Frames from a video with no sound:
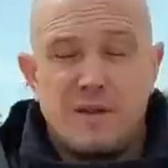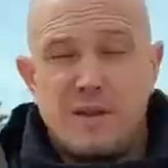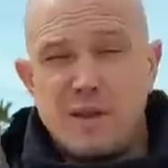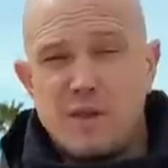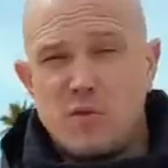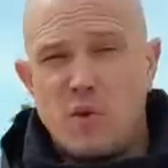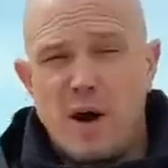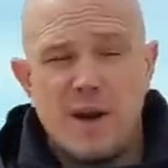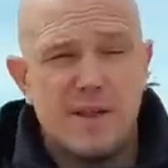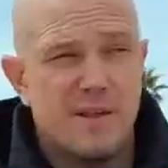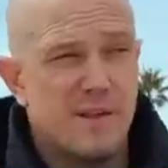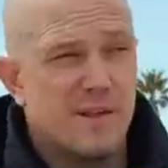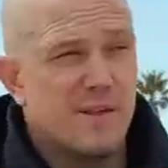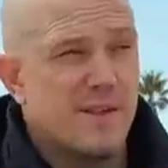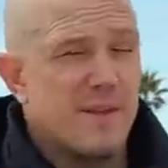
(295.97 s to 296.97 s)
This squat is
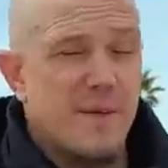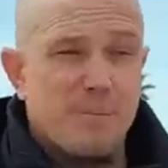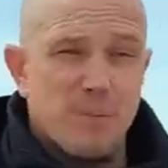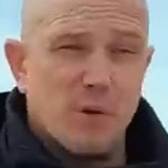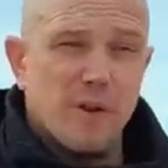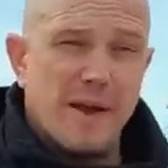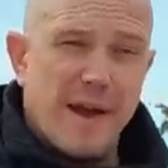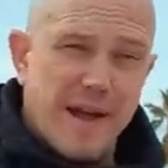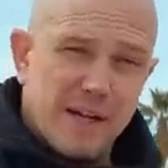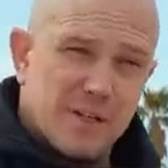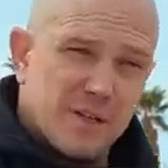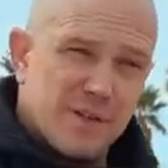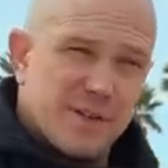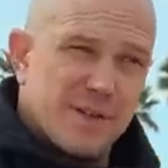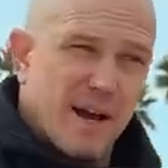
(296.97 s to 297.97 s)
a simple
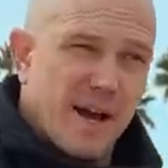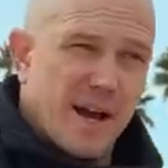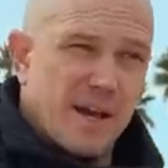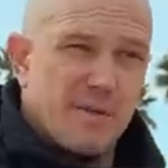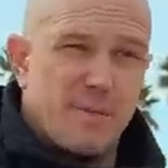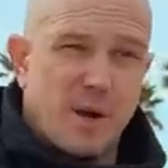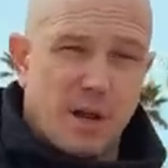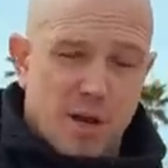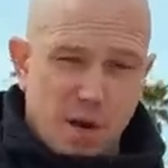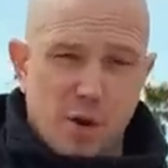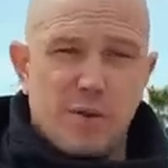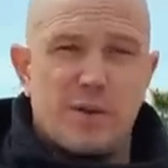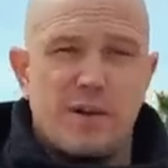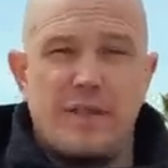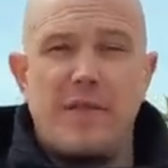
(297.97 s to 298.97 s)
exercise, but it
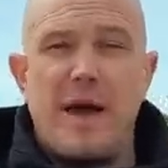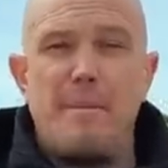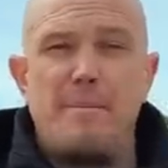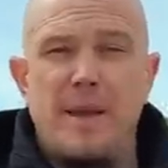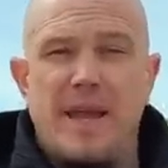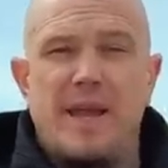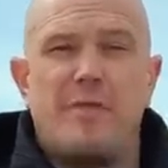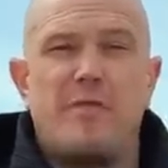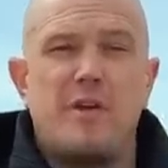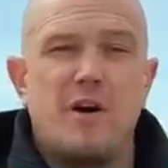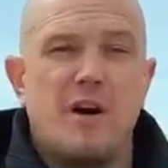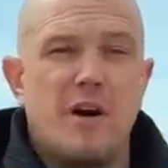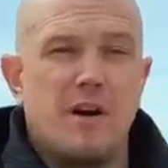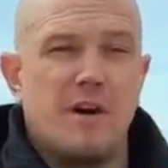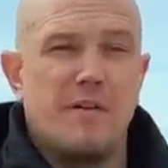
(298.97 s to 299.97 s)
goes into that
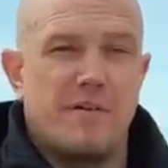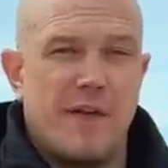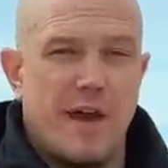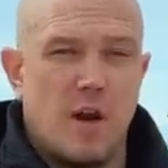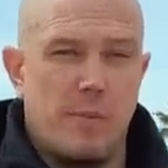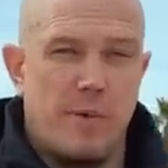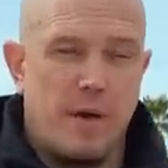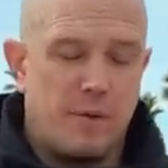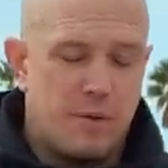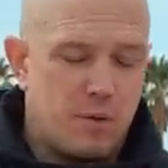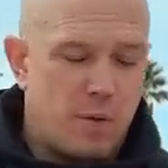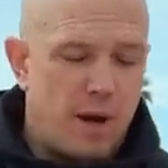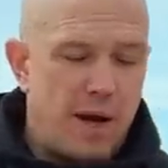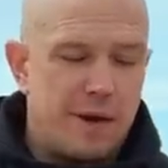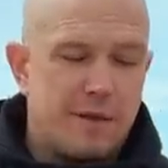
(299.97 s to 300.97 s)
pantheon of kettlebell
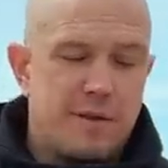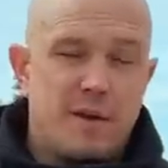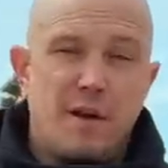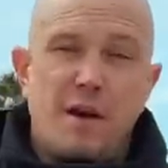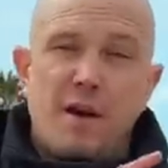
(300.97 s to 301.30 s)
squats.